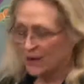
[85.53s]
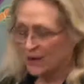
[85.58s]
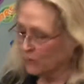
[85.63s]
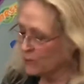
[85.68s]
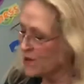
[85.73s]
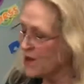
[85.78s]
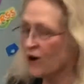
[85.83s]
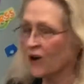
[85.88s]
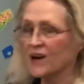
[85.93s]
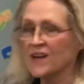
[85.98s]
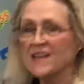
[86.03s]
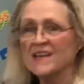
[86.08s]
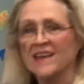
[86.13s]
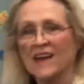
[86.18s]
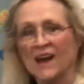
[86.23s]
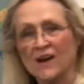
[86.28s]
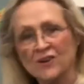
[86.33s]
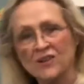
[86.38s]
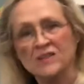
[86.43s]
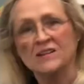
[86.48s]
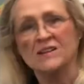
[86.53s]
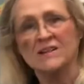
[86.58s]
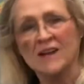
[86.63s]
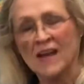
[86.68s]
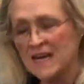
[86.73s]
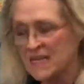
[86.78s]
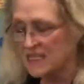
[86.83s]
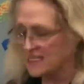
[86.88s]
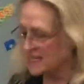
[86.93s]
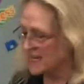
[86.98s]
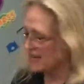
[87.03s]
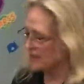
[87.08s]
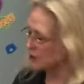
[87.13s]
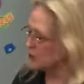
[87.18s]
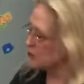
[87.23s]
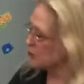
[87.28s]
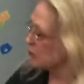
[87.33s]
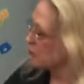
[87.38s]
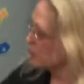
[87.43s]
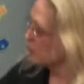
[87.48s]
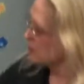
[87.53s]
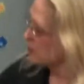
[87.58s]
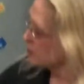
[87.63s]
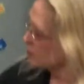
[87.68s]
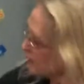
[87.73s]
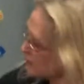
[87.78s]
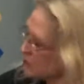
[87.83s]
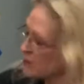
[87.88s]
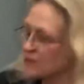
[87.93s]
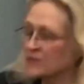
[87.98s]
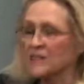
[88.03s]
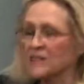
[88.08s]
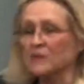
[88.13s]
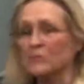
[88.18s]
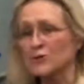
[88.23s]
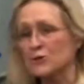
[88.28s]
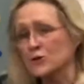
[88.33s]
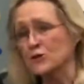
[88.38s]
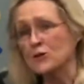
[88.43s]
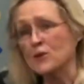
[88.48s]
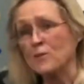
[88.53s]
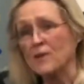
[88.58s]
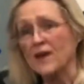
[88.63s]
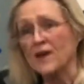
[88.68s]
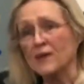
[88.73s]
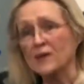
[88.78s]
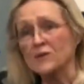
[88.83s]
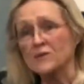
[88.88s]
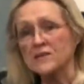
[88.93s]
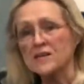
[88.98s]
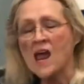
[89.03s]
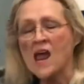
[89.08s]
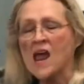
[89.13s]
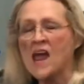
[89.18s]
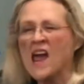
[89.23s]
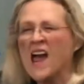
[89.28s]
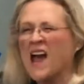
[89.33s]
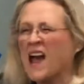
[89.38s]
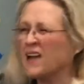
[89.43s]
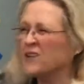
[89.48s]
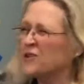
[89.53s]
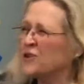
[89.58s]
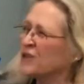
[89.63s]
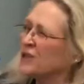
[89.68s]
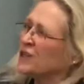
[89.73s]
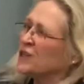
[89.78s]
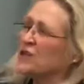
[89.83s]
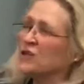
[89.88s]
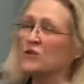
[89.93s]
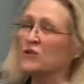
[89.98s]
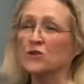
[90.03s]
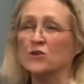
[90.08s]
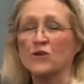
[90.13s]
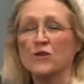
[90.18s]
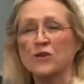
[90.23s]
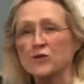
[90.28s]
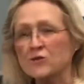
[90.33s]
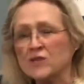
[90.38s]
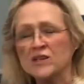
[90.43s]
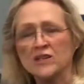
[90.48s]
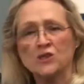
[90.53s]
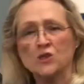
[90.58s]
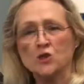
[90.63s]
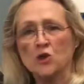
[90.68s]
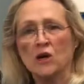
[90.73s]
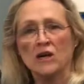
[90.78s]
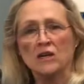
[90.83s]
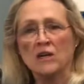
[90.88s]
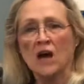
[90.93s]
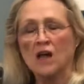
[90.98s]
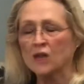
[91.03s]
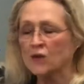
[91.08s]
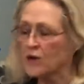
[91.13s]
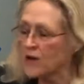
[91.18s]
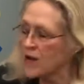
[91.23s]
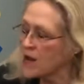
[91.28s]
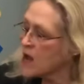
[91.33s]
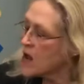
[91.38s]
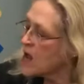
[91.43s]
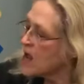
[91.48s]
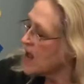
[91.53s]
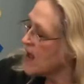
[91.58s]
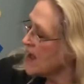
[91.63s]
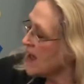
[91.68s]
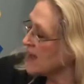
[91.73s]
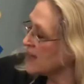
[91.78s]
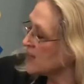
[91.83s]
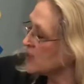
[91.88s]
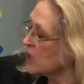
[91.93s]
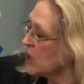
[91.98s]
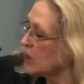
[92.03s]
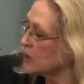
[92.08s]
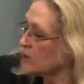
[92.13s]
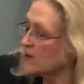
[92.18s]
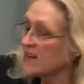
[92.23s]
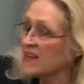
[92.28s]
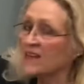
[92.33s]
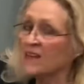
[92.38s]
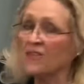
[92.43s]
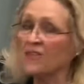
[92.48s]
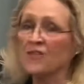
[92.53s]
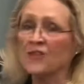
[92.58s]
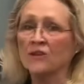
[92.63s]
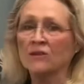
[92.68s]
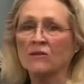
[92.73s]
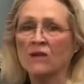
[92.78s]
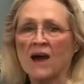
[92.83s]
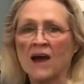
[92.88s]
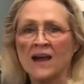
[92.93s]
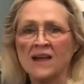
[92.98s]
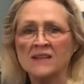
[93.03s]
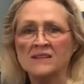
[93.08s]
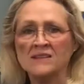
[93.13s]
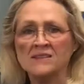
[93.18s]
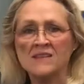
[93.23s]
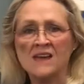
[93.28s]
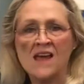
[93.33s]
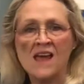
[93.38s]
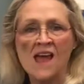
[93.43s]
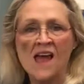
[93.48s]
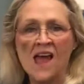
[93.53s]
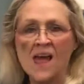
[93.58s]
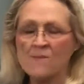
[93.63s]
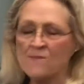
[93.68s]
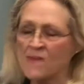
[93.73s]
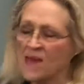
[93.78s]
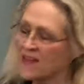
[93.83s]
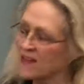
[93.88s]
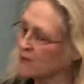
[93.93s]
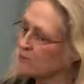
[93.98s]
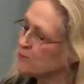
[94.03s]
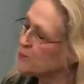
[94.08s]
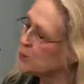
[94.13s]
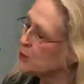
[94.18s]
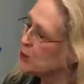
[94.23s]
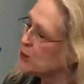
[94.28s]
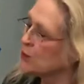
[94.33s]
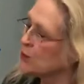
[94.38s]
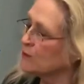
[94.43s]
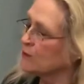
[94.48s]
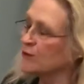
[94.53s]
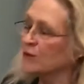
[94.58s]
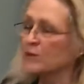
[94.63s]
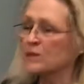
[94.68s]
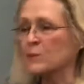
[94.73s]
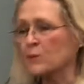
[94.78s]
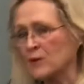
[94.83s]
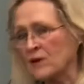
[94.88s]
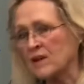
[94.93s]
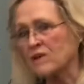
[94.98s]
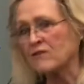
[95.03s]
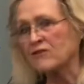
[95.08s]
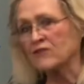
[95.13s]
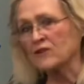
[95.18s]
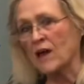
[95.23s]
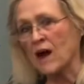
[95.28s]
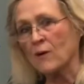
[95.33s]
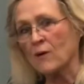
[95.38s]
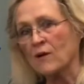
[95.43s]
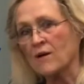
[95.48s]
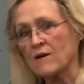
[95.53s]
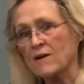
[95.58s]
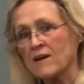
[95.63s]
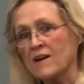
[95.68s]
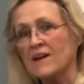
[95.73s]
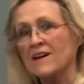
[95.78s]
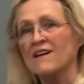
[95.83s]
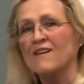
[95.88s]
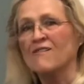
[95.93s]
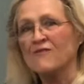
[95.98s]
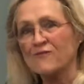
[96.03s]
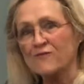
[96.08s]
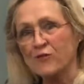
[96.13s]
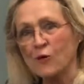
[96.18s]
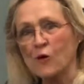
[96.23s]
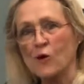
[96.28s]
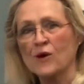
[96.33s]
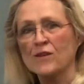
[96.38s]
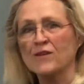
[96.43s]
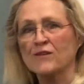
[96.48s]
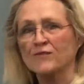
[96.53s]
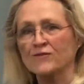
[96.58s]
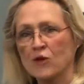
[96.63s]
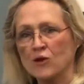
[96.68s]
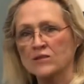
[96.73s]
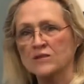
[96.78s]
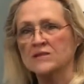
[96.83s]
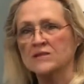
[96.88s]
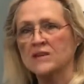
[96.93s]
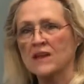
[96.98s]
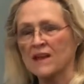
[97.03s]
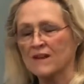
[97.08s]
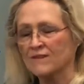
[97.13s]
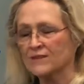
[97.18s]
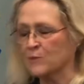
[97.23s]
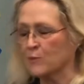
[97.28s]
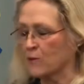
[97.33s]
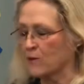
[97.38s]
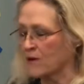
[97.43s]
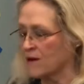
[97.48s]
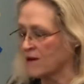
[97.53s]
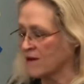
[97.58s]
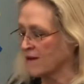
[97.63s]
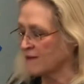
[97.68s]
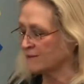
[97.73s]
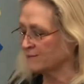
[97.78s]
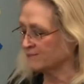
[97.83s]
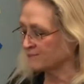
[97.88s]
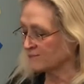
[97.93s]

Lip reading: We already counted to 19, and you're going to write those numbers on your petals, and you're going to use your 3-star coloring and color in the lines and make a beautiful spring flower for the first day of spring.